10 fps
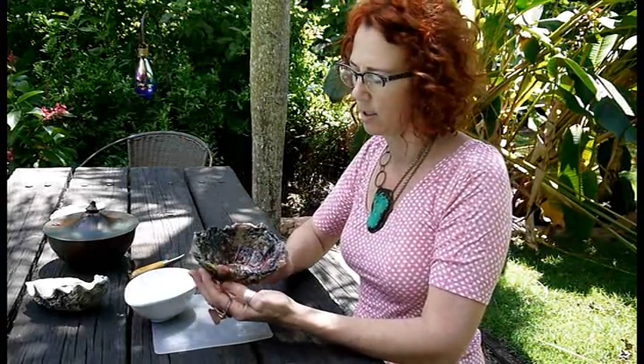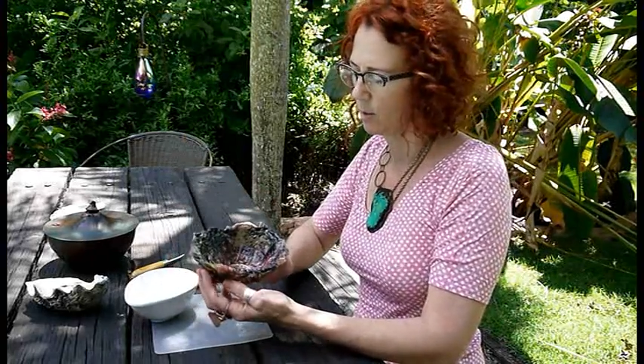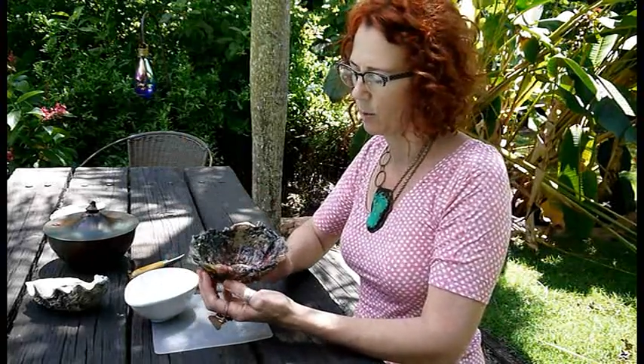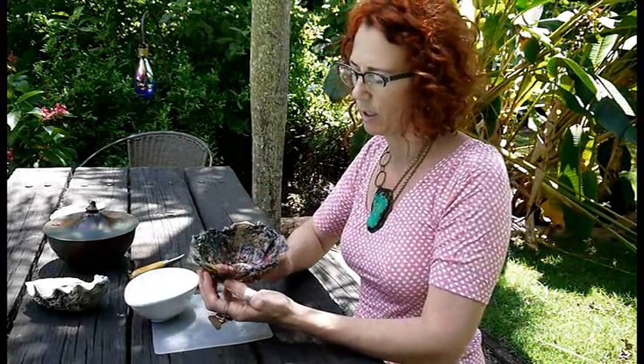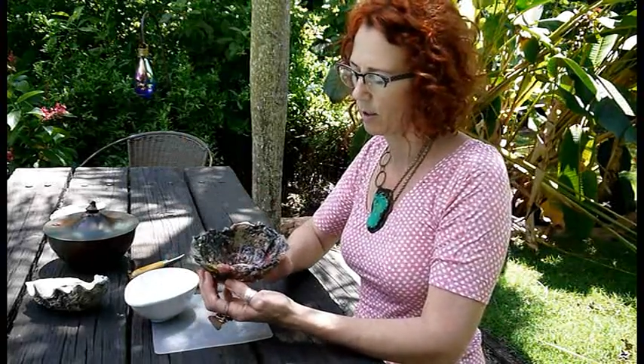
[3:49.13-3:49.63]

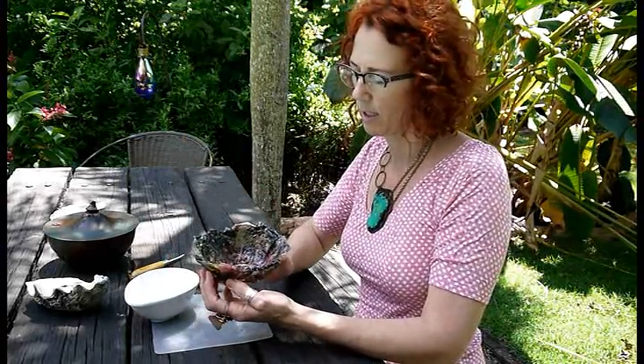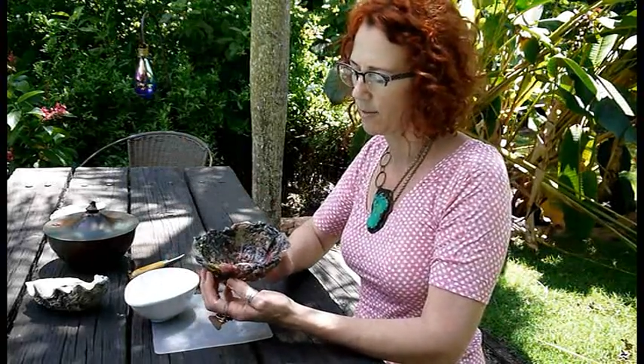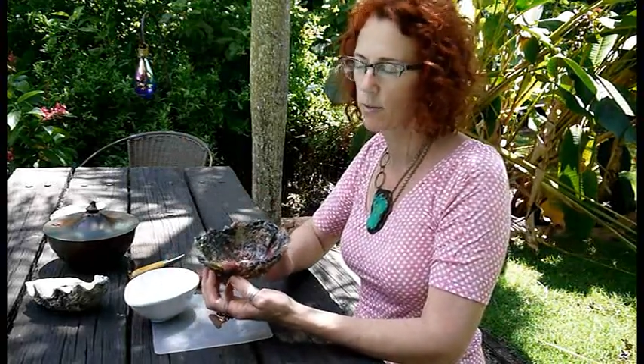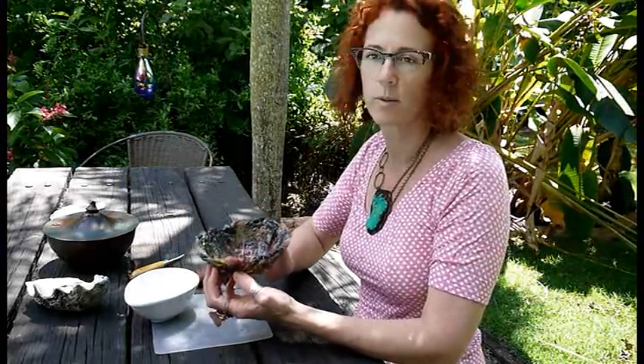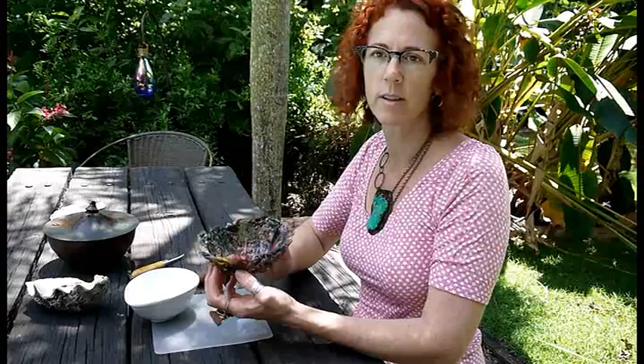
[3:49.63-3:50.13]
we are
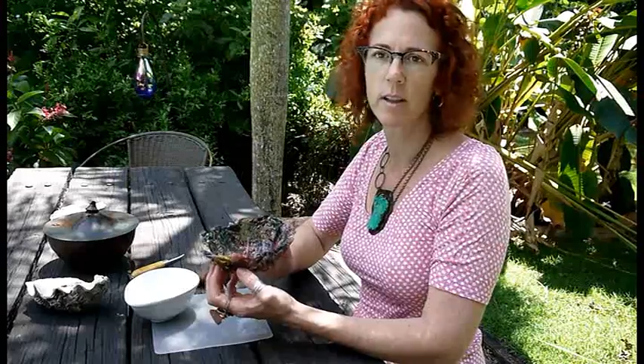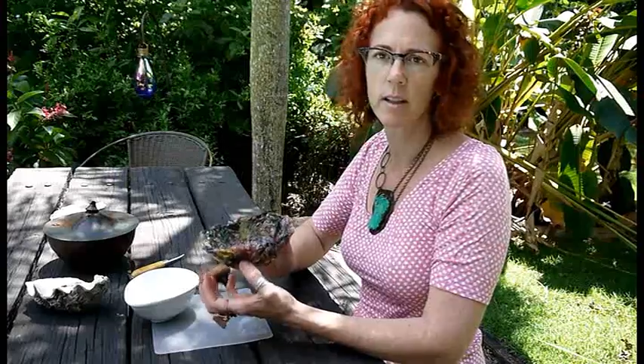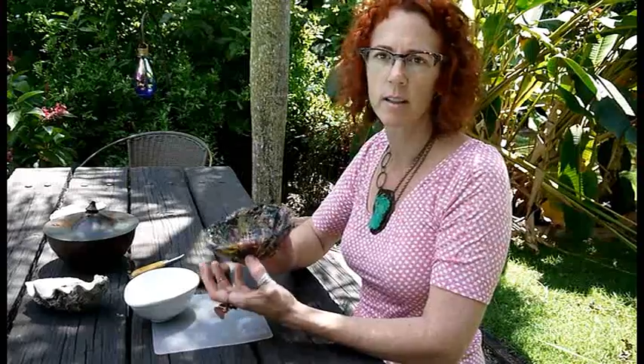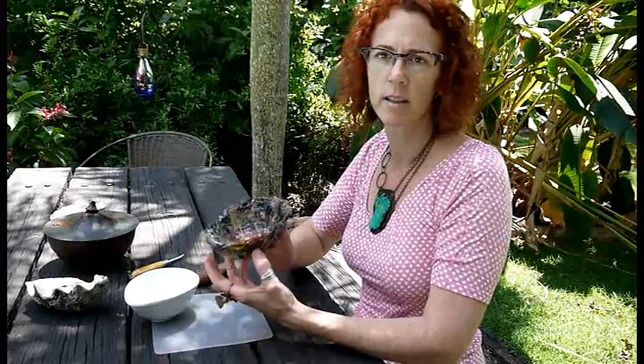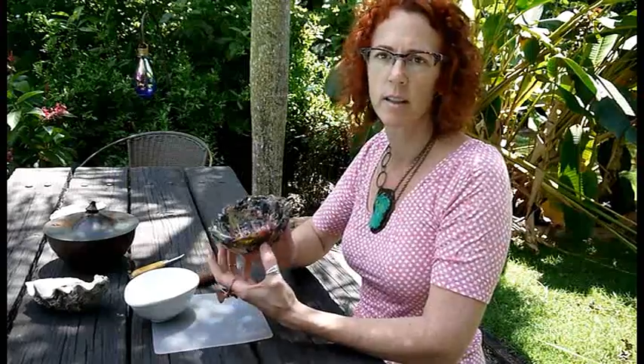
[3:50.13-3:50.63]
left with our
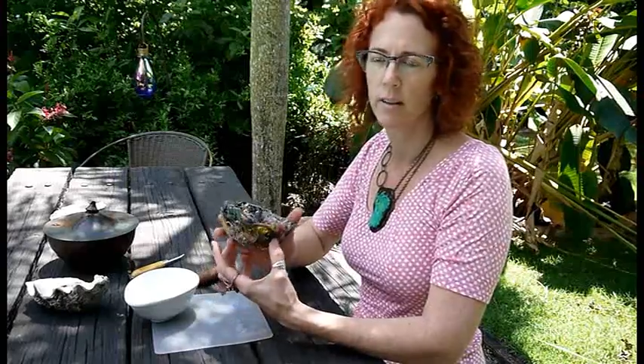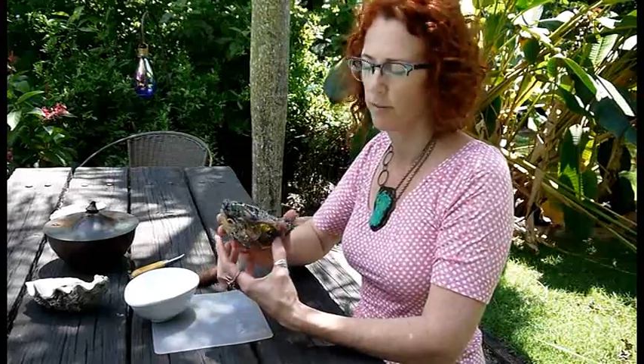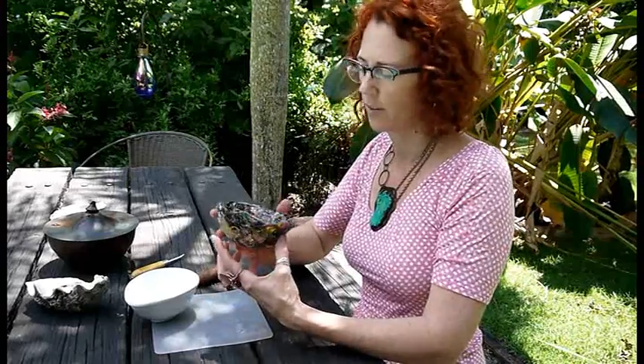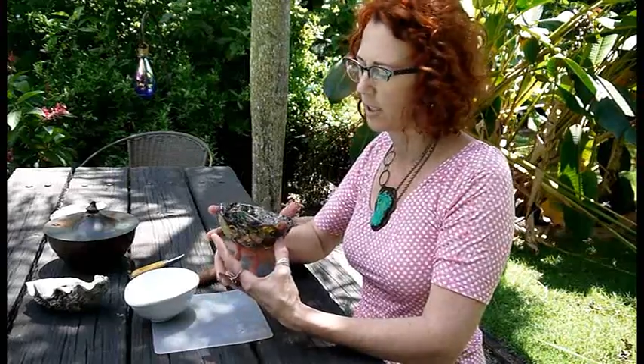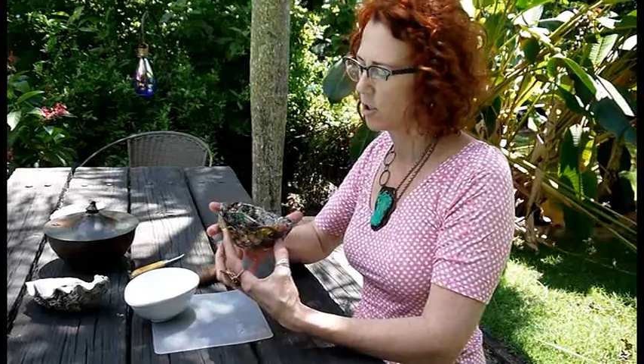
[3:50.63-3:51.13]

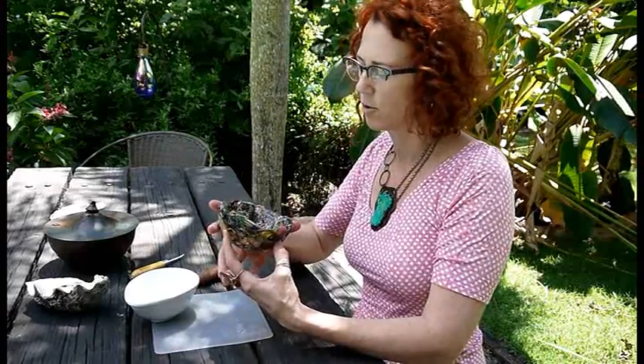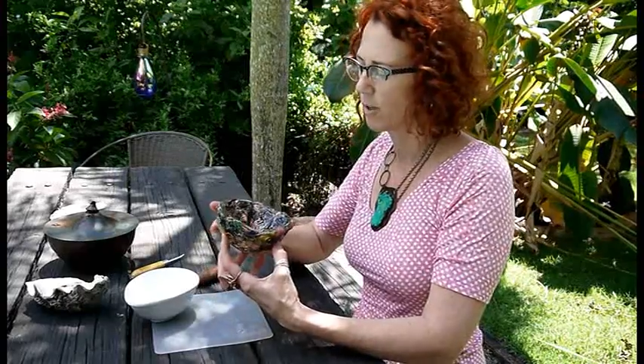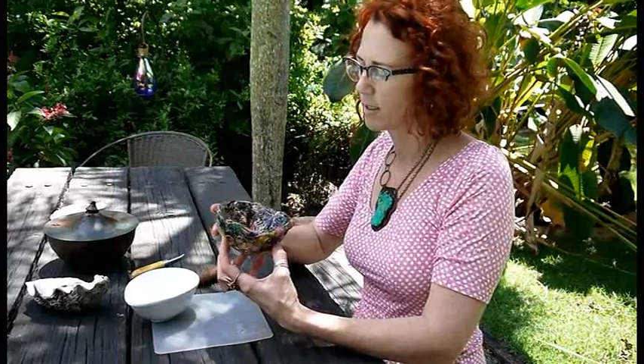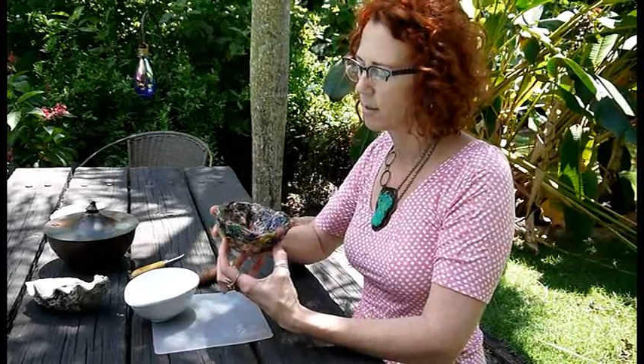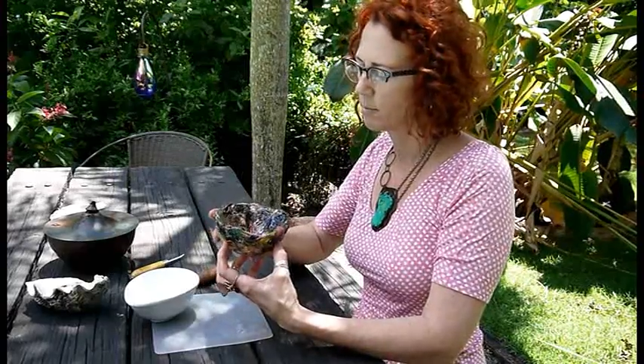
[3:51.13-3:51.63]
finished
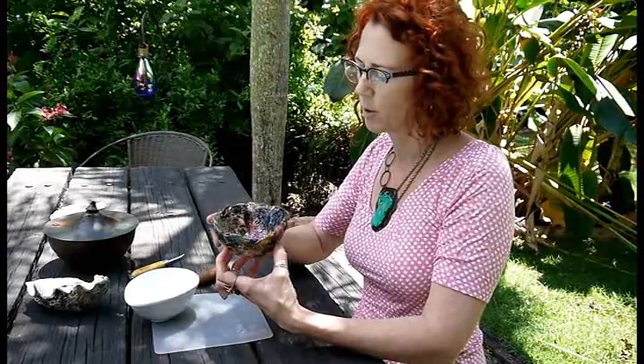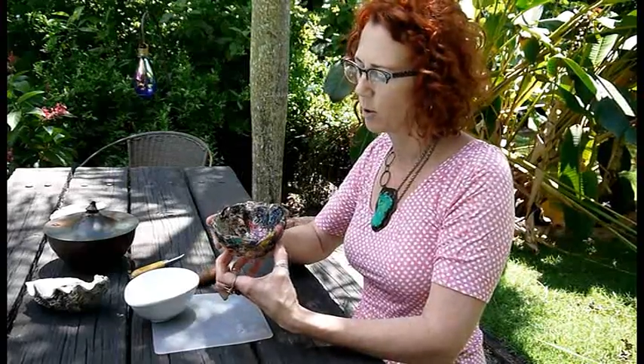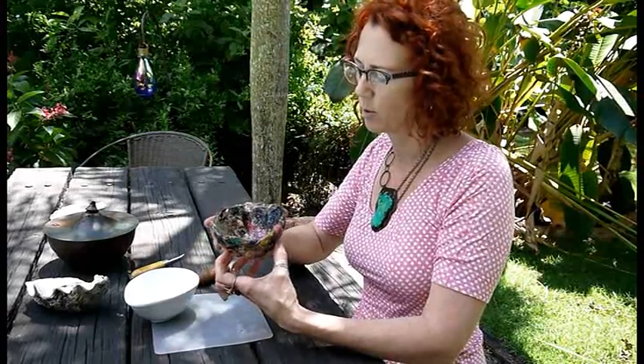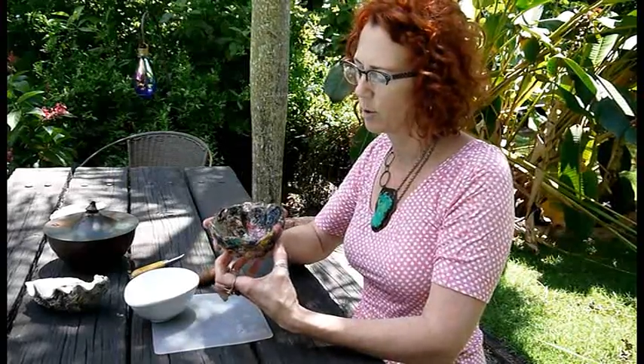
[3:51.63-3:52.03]
resin bowl,